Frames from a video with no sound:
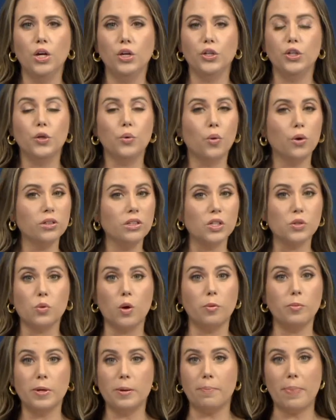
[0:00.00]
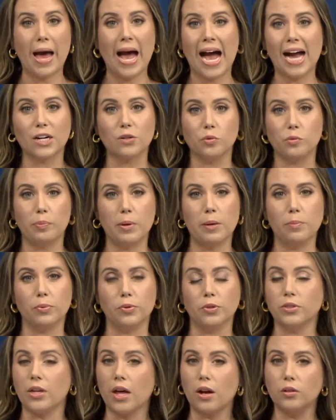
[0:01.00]
New Orleans will be packed with
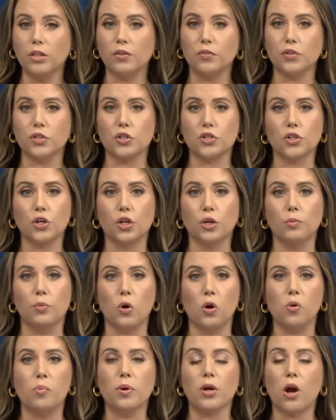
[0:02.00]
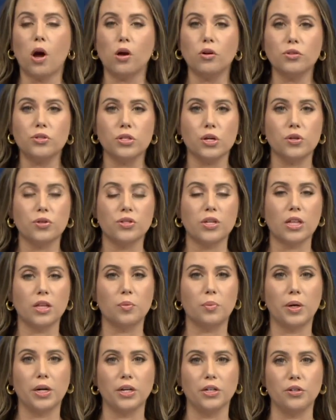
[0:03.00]
people, not only for the Sugar Bowl, but also
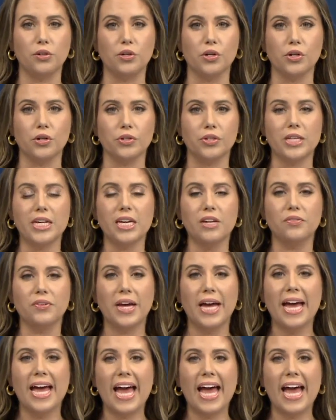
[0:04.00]
celebrating New Year's Eve.